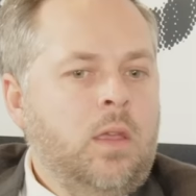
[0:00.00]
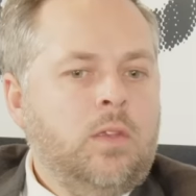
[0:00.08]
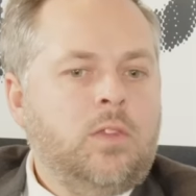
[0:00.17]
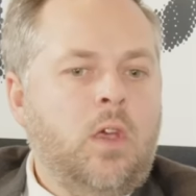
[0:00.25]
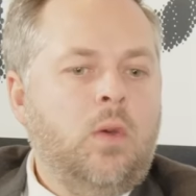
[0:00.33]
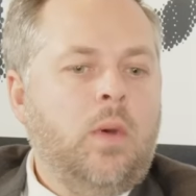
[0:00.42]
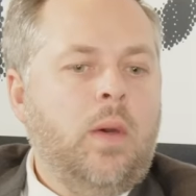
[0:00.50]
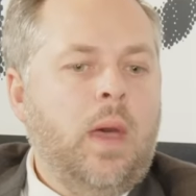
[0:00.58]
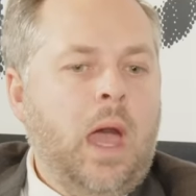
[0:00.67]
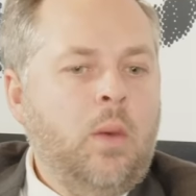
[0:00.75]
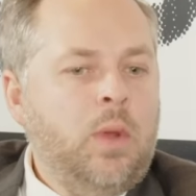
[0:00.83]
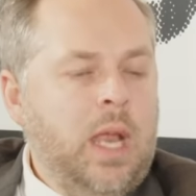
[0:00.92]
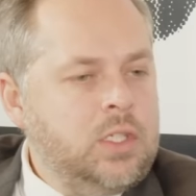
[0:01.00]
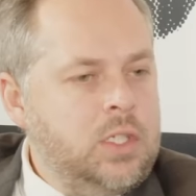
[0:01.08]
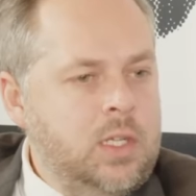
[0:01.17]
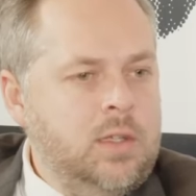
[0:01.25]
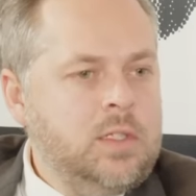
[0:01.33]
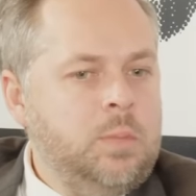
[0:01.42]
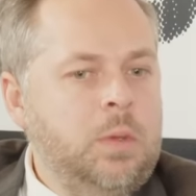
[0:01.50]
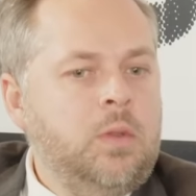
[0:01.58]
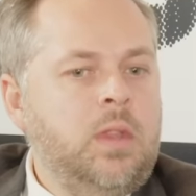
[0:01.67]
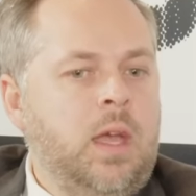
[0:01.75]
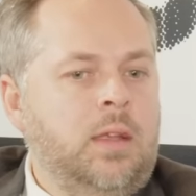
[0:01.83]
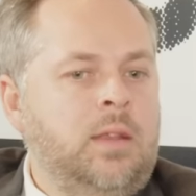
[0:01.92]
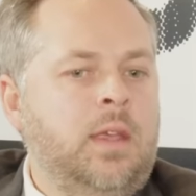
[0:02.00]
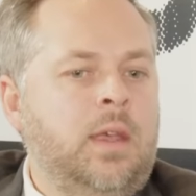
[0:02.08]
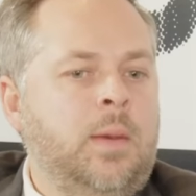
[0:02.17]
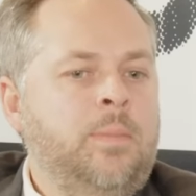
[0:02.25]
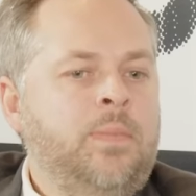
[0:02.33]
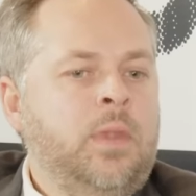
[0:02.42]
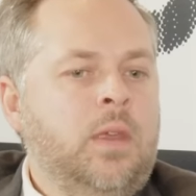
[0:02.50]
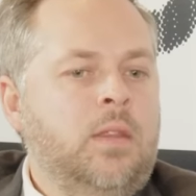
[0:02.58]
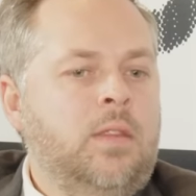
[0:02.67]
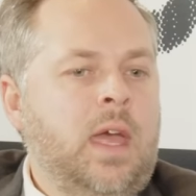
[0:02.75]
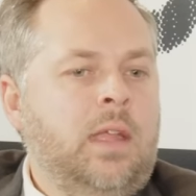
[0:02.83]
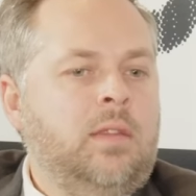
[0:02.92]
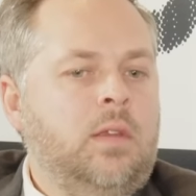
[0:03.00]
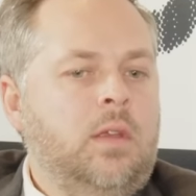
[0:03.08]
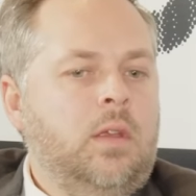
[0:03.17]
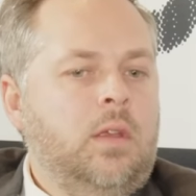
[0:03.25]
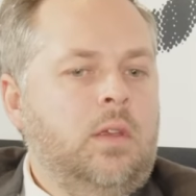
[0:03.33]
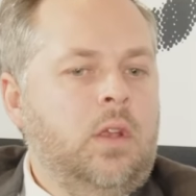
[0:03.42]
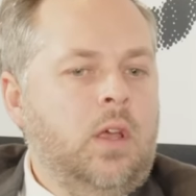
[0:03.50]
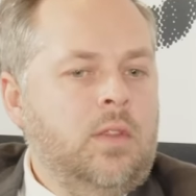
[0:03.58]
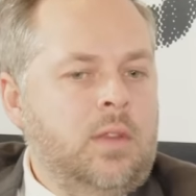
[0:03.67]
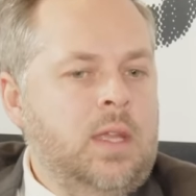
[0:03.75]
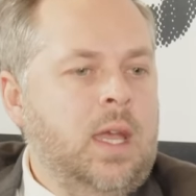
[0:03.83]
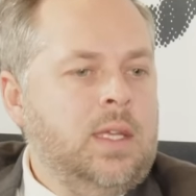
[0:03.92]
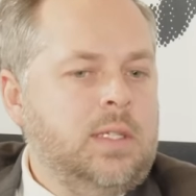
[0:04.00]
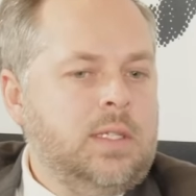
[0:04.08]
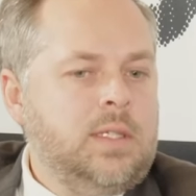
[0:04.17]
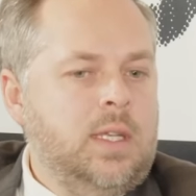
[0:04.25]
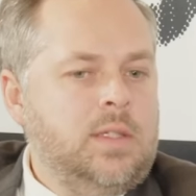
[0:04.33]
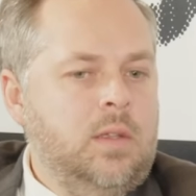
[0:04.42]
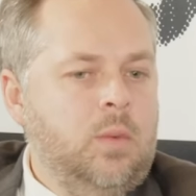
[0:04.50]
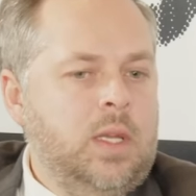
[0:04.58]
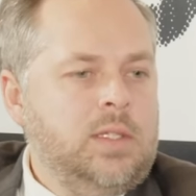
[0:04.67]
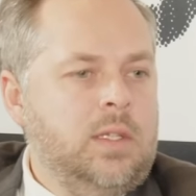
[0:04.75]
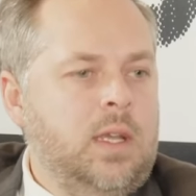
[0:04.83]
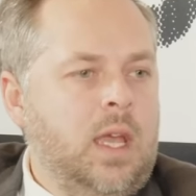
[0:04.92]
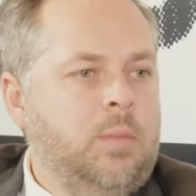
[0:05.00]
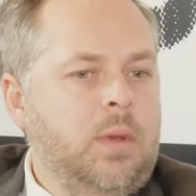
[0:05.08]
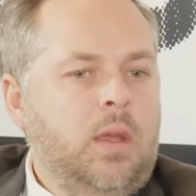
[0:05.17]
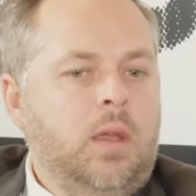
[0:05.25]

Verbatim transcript: So I would actually dispute the idea that, you know, the DA's success in the Western Cape